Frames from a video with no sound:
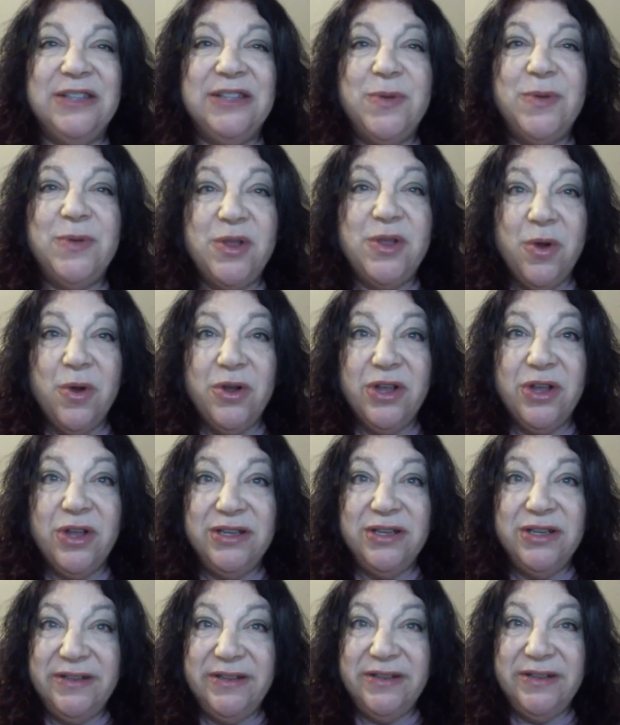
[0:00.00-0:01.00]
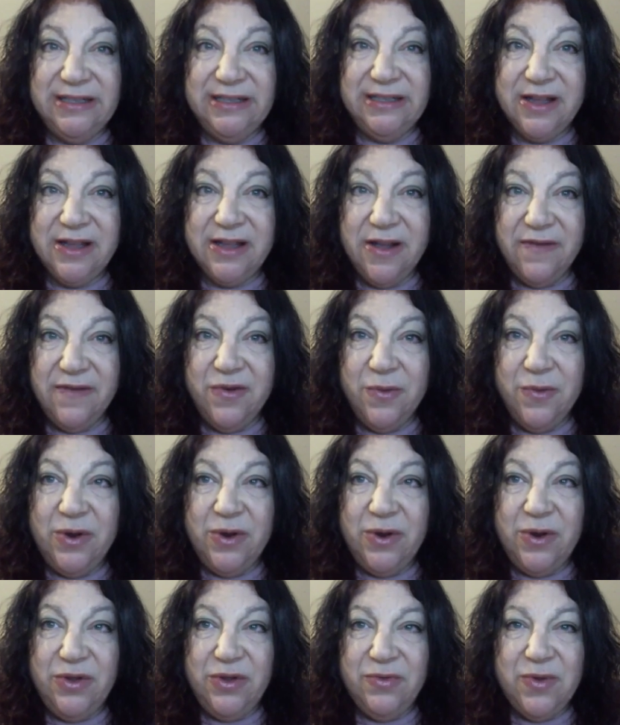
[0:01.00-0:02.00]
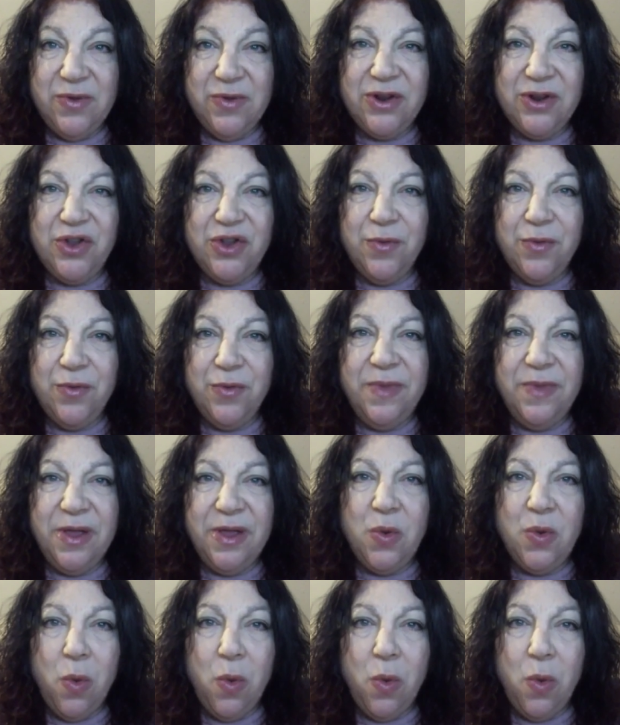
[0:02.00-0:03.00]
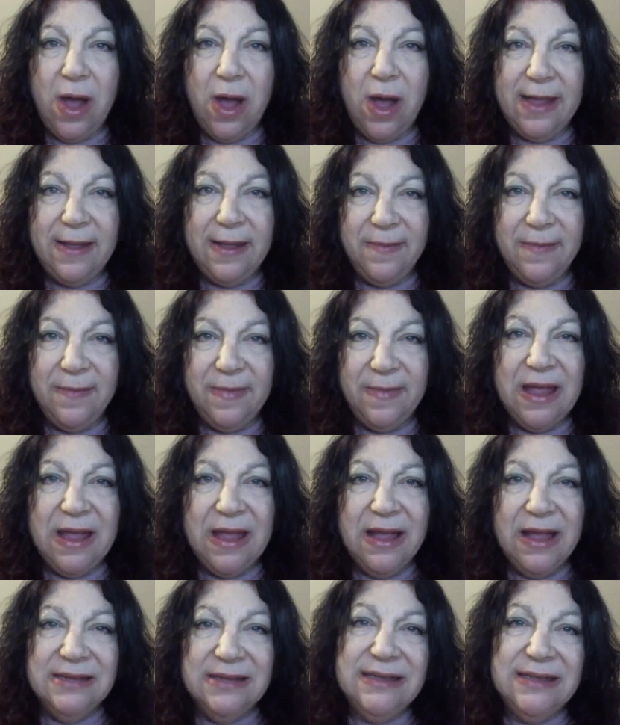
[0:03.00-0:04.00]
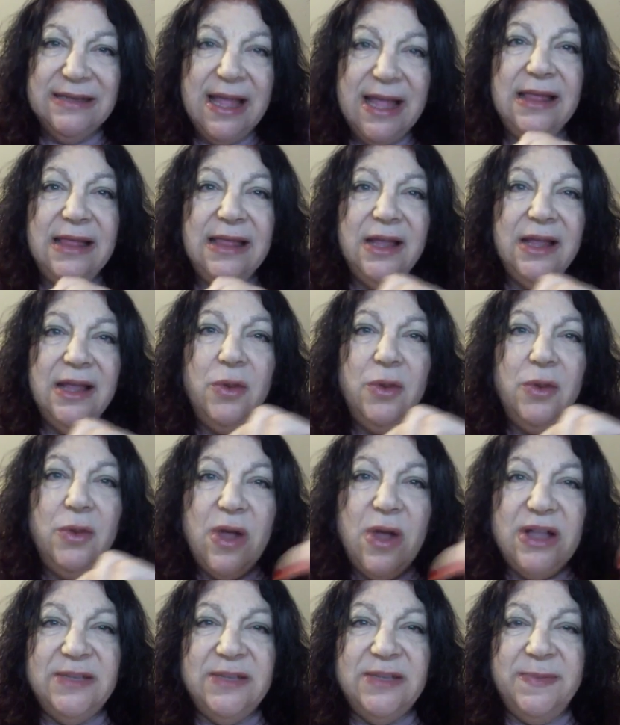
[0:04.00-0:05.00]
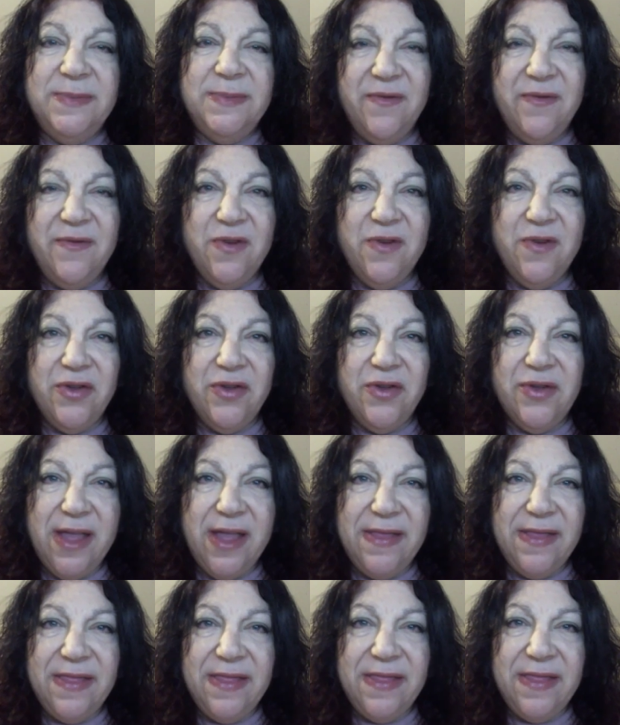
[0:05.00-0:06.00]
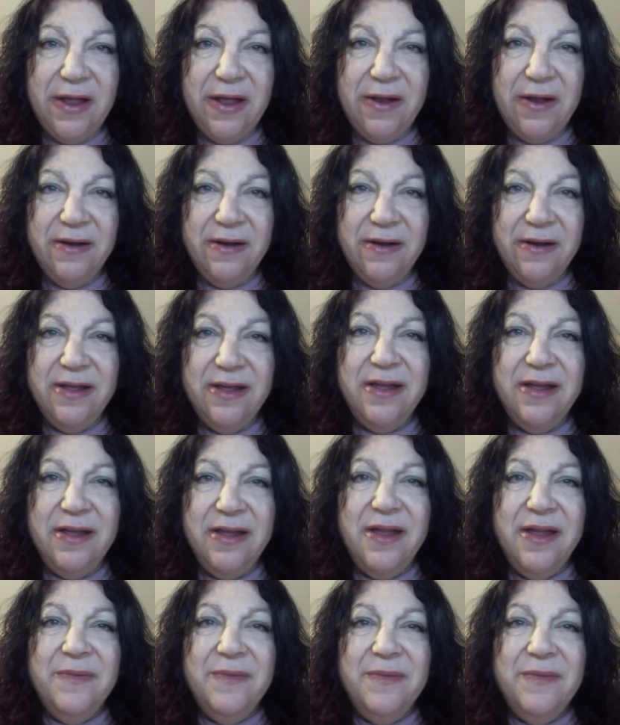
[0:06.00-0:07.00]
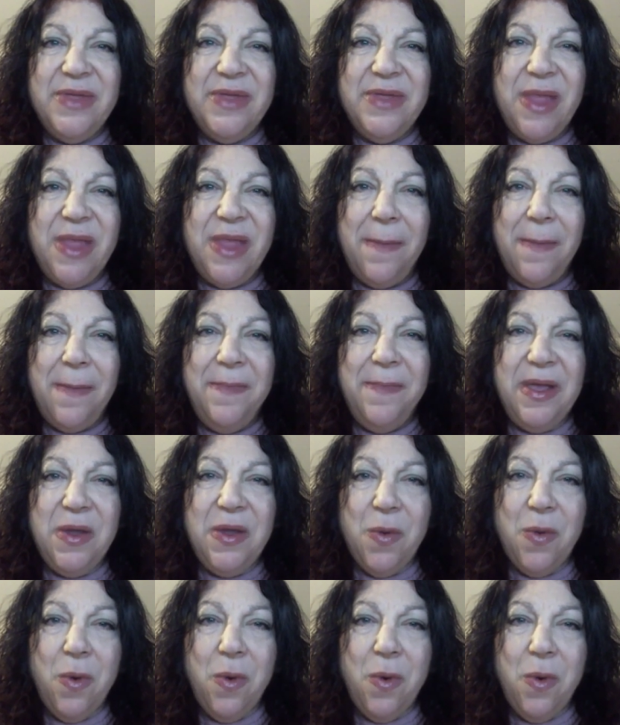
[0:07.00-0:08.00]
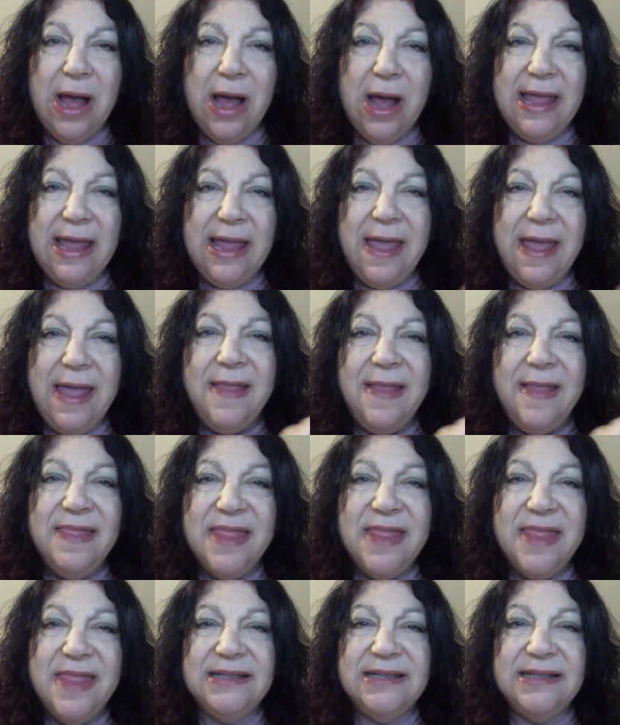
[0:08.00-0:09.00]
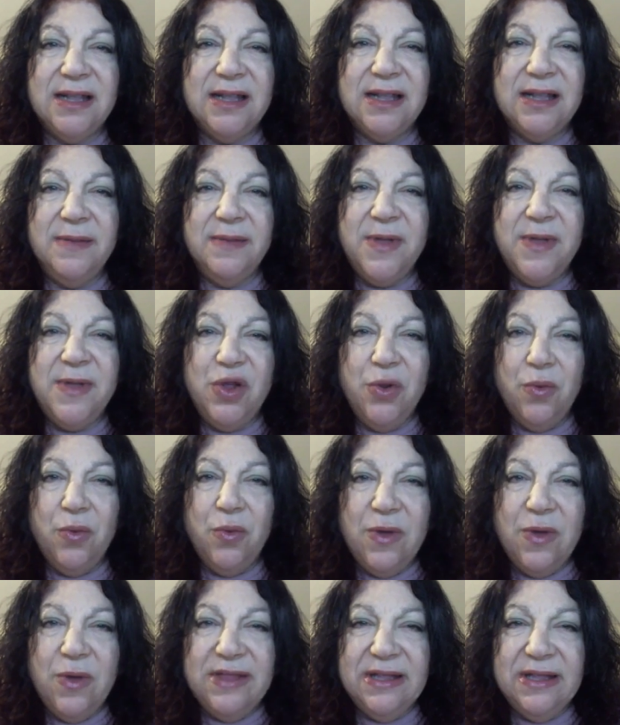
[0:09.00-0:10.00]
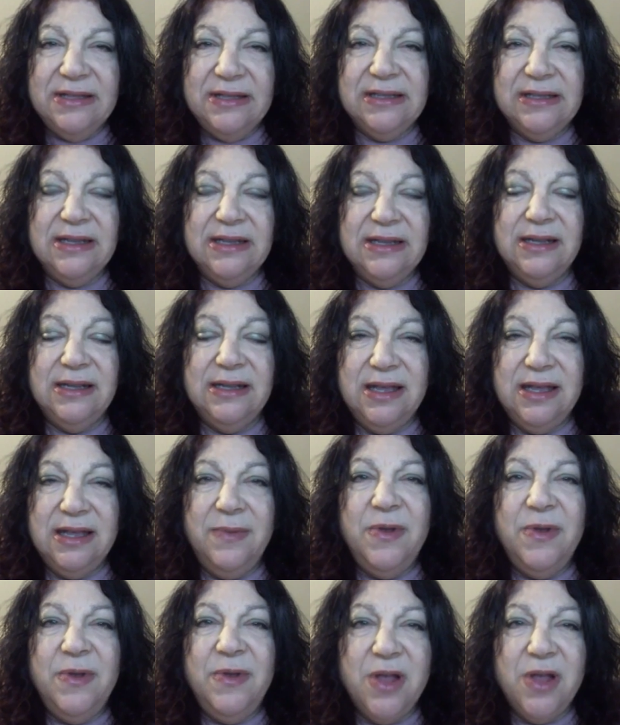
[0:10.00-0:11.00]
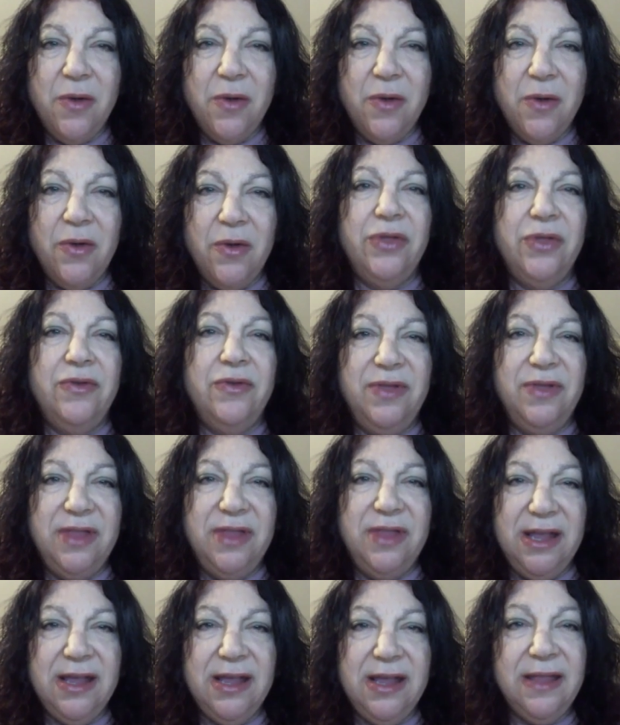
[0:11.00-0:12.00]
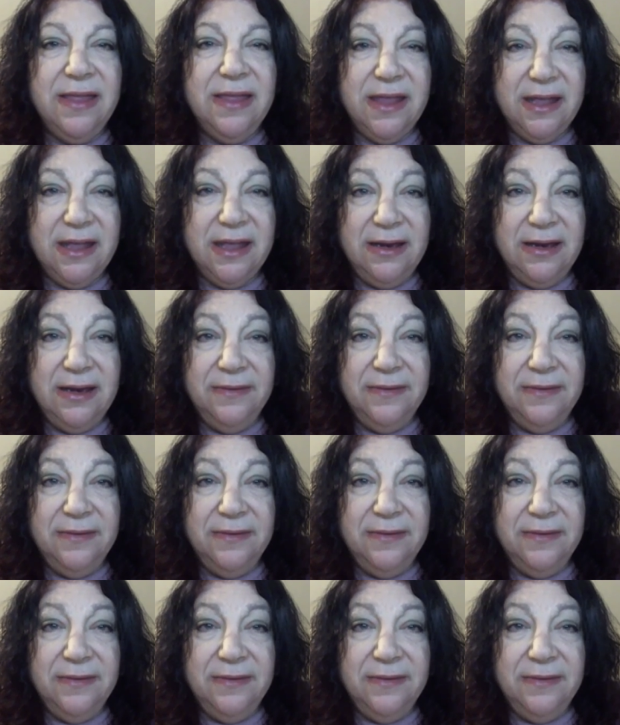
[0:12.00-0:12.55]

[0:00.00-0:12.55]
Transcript: what you're working to discover when you want your big why. So a lot of little whys before you get there, but that big why, that's going to be your one that's going to keep you going through thick and thin,